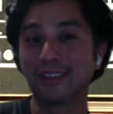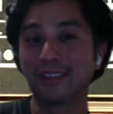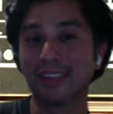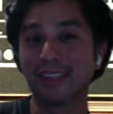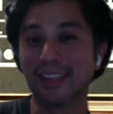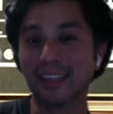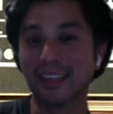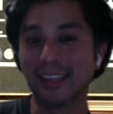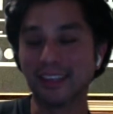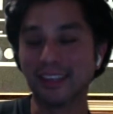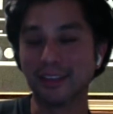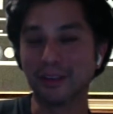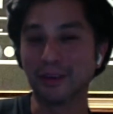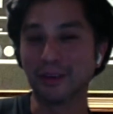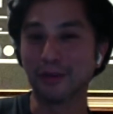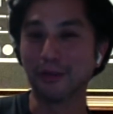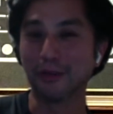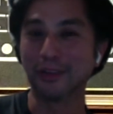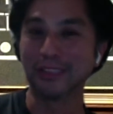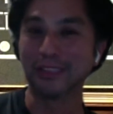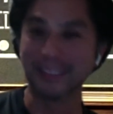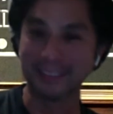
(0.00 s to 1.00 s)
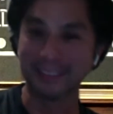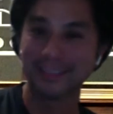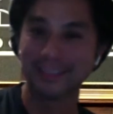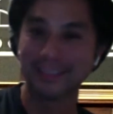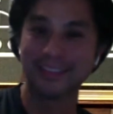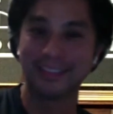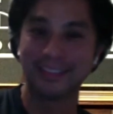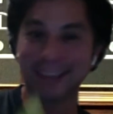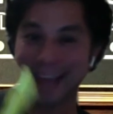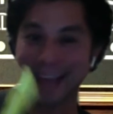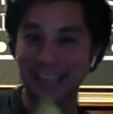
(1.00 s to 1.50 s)
uh, you know, with the,
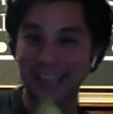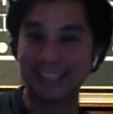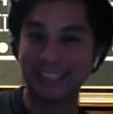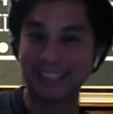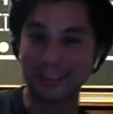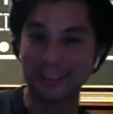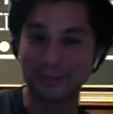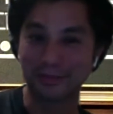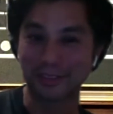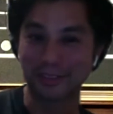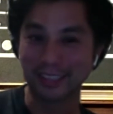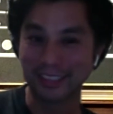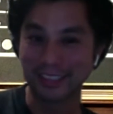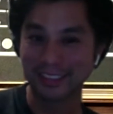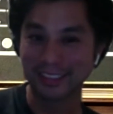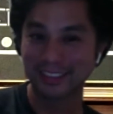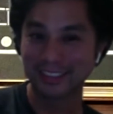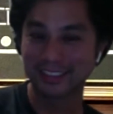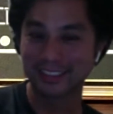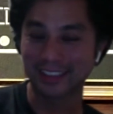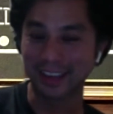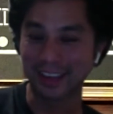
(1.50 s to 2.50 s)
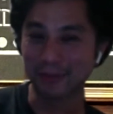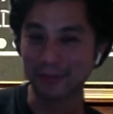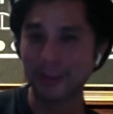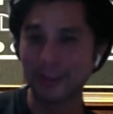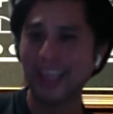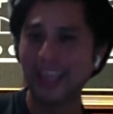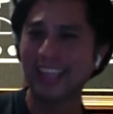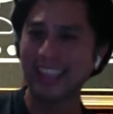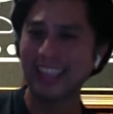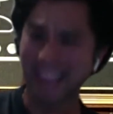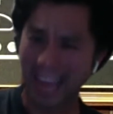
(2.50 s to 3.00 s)
the height difference, uh, we
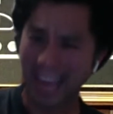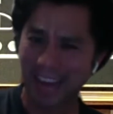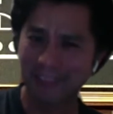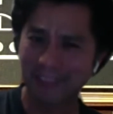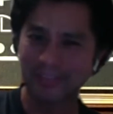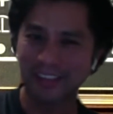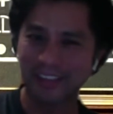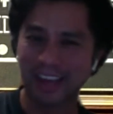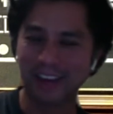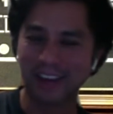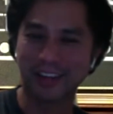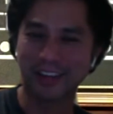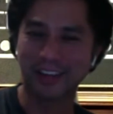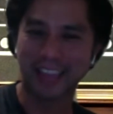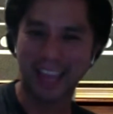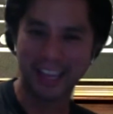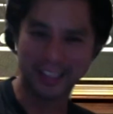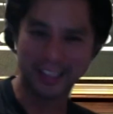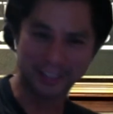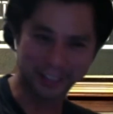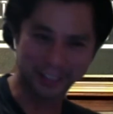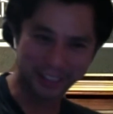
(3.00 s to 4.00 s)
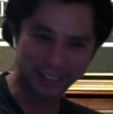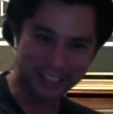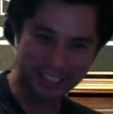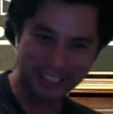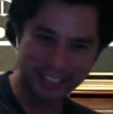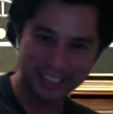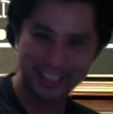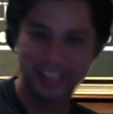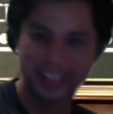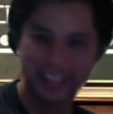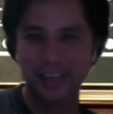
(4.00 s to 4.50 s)
get laughed out
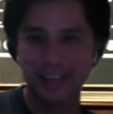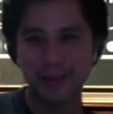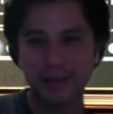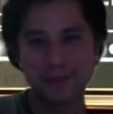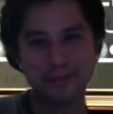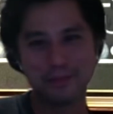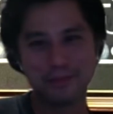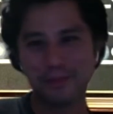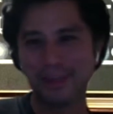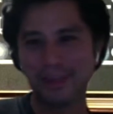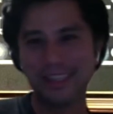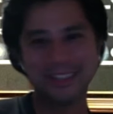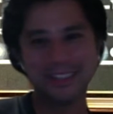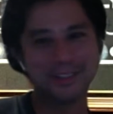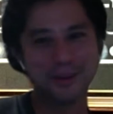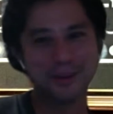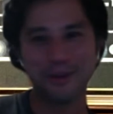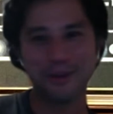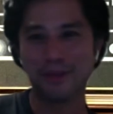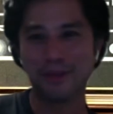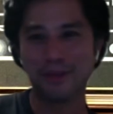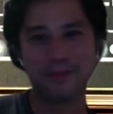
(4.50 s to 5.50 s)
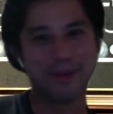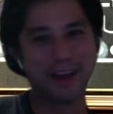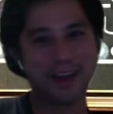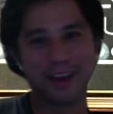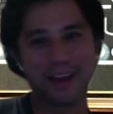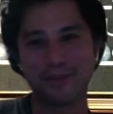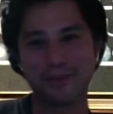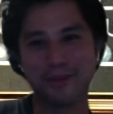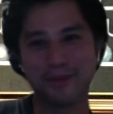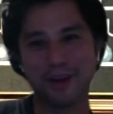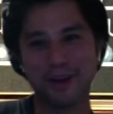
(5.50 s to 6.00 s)
occasionally, but it's only by
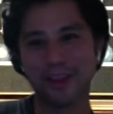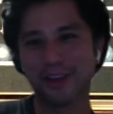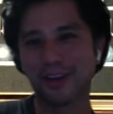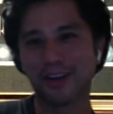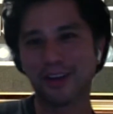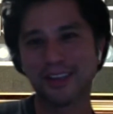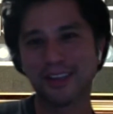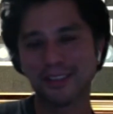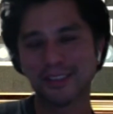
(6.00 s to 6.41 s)
your mother.